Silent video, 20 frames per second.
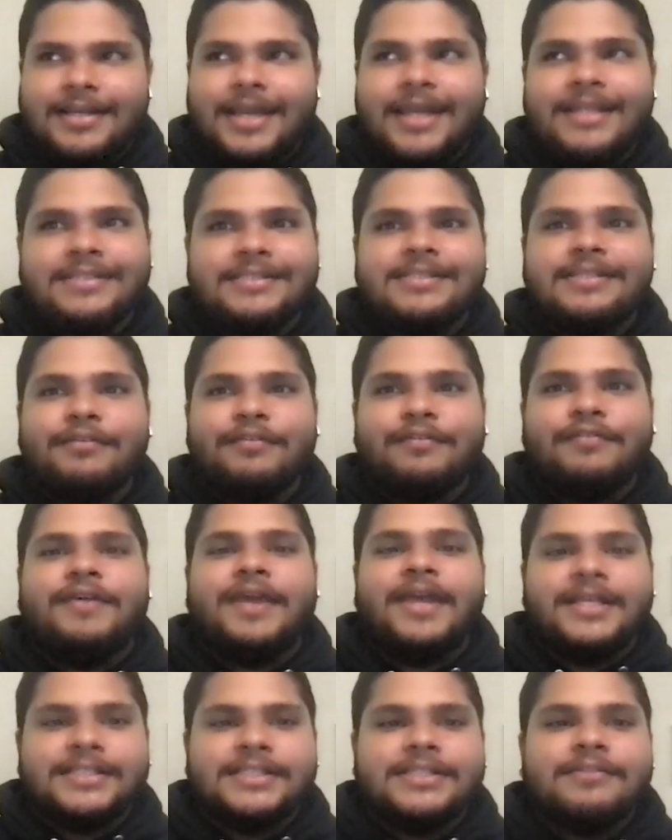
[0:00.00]
gets the
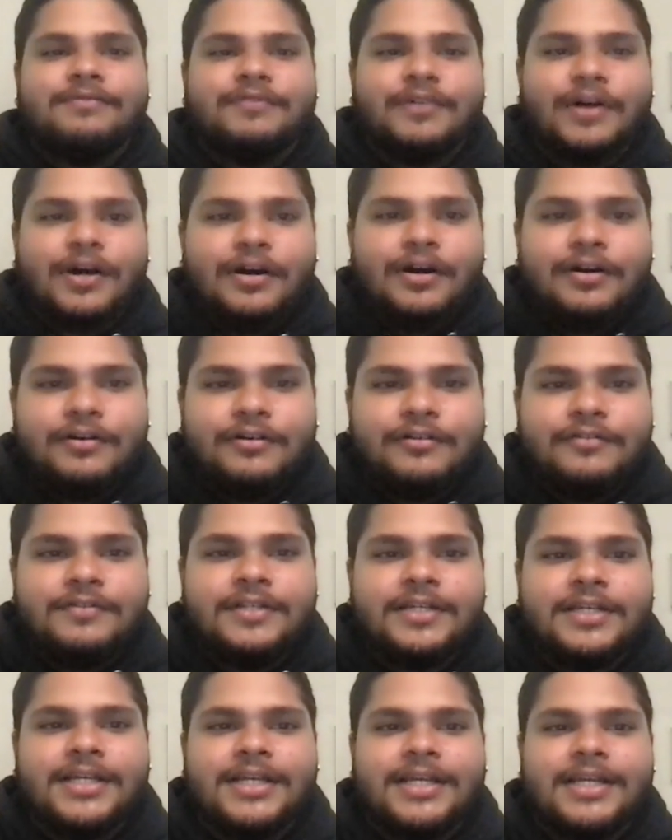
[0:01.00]
fans involved,
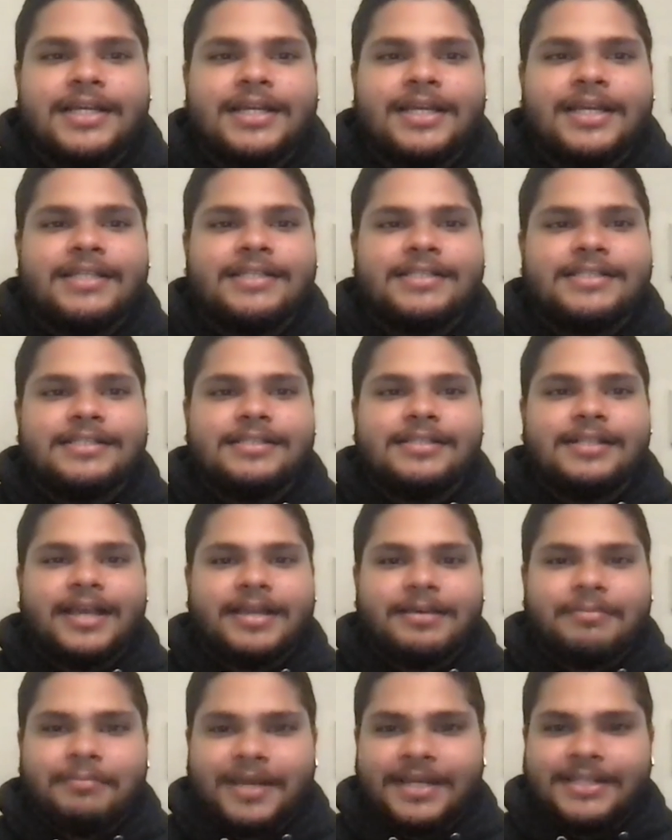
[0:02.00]
get
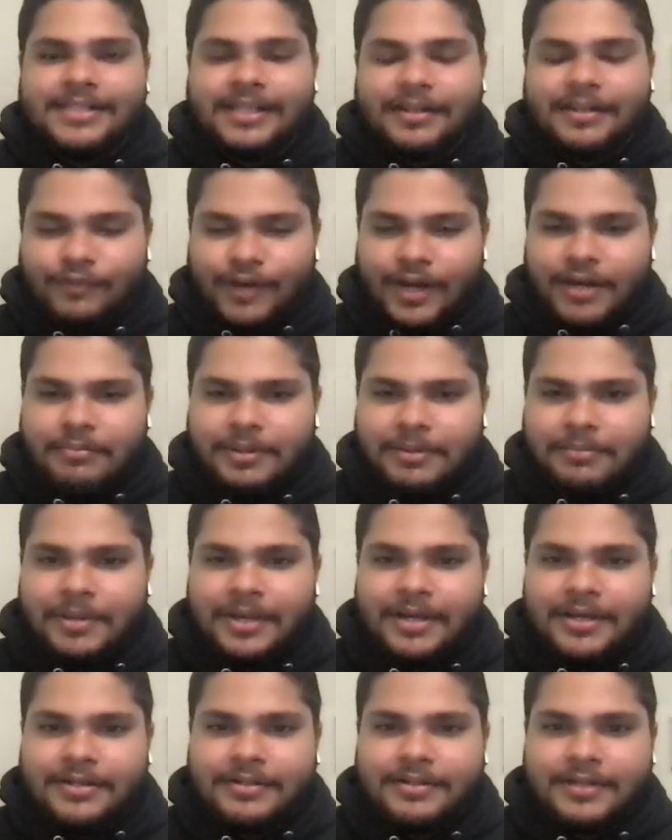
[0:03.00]
like makes the environment
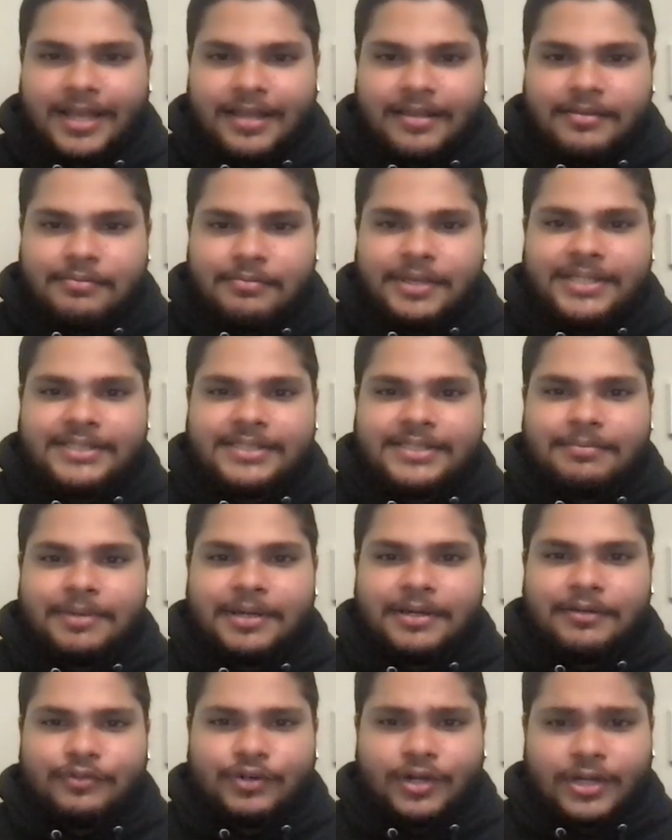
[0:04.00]
better and makes it
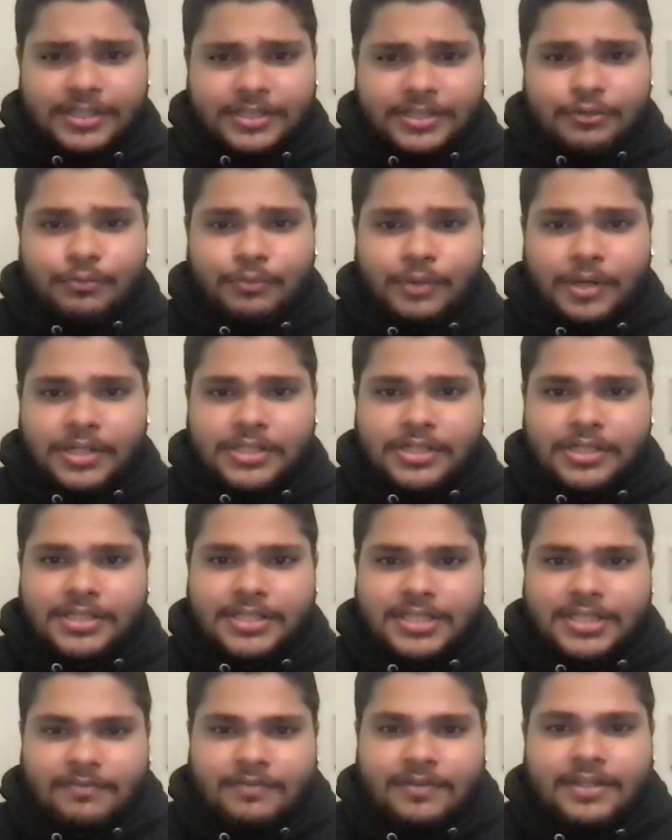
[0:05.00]
better for us to watch on
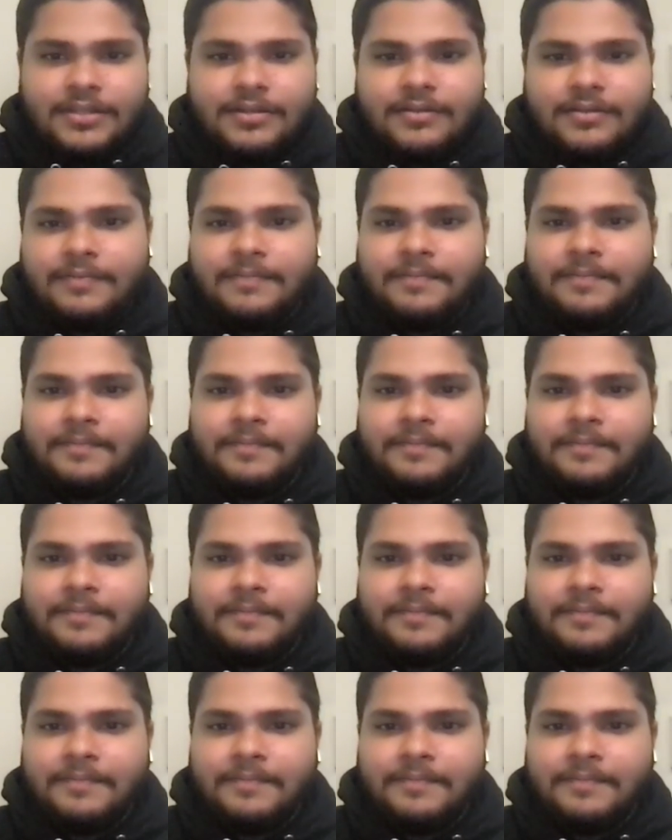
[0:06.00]
TV.